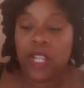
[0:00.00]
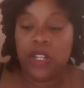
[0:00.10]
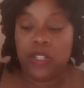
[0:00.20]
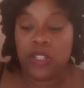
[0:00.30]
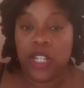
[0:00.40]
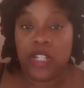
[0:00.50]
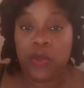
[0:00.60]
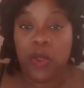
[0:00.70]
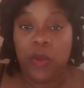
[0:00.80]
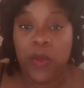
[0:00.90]
They're
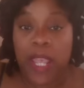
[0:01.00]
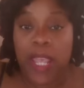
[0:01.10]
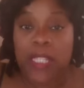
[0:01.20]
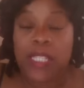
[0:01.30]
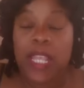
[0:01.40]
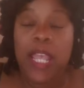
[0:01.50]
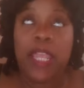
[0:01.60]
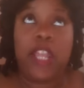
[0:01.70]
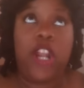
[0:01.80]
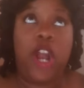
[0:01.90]
doing wigs.
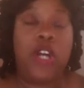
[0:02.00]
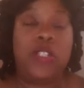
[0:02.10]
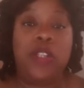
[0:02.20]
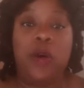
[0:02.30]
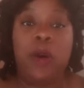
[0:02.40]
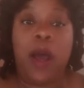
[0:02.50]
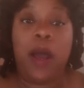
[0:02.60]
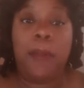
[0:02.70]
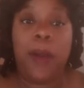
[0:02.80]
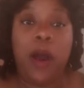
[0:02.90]
They're also
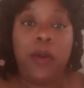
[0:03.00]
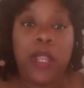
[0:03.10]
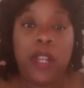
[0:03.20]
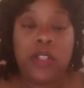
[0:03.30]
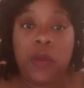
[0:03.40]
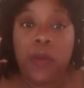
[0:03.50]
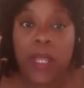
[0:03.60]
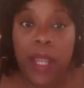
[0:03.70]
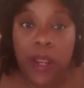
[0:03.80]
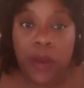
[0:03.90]
out here
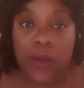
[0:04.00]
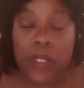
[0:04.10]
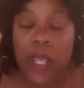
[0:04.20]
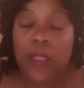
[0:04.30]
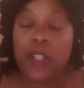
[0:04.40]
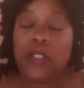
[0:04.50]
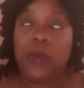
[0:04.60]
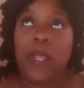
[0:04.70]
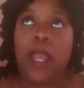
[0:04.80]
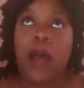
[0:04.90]
doing nails, and they're
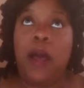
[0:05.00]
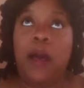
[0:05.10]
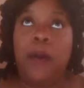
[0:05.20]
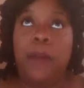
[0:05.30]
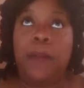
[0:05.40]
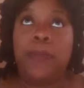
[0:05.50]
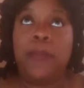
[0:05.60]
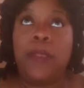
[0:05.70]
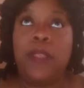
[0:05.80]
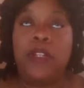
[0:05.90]
doing
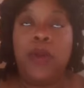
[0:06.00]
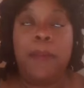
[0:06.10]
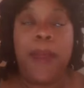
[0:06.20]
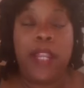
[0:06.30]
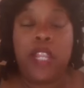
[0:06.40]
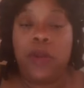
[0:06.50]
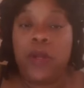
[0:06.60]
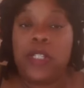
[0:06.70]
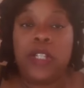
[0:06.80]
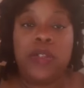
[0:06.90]

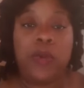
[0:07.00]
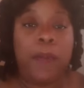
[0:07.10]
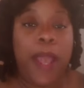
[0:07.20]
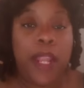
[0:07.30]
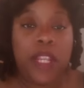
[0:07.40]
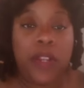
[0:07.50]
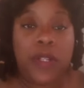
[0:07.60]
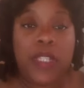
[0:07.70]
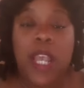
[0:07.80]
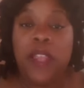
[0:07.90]
manicures. They're doing
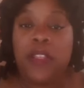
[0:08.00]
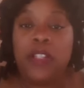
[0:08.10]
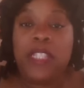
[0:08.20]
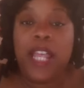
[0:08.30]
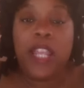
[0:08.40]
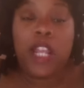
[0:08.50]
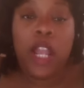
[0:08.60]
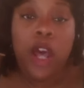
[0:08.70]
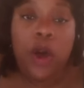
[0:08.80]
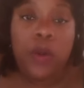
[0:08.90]
pedicures. They're selling
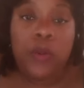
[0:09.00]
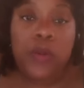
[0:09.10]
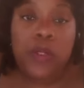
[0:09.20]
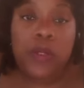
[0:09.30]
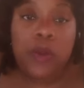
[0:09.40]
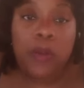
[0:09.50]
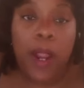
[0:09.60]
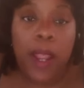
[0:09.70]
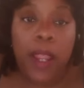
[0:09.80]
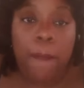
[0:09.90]
clothes,
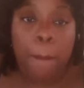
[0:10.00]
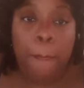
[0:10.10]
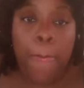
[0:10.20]
right?